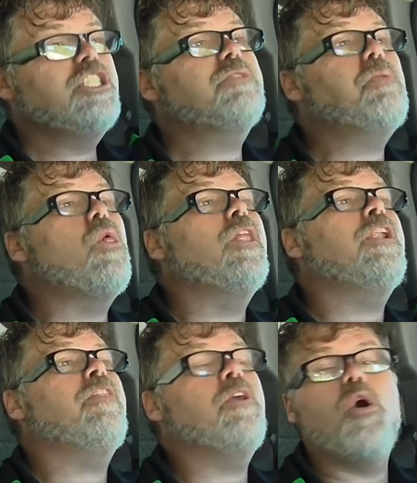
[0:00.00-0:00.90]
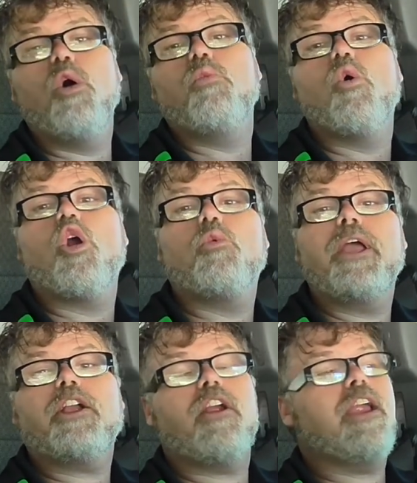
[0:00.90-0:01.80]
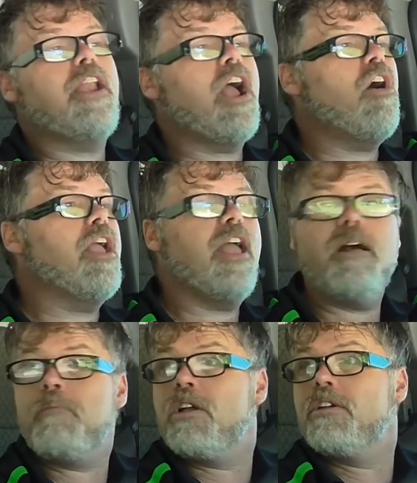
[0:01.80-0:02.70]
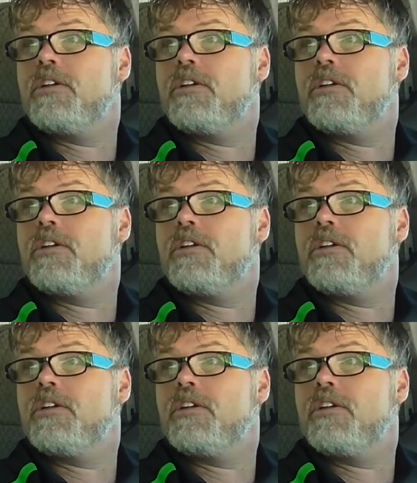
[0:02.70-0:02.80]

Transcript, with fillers: Just pulling into the old Warwick right now, I am.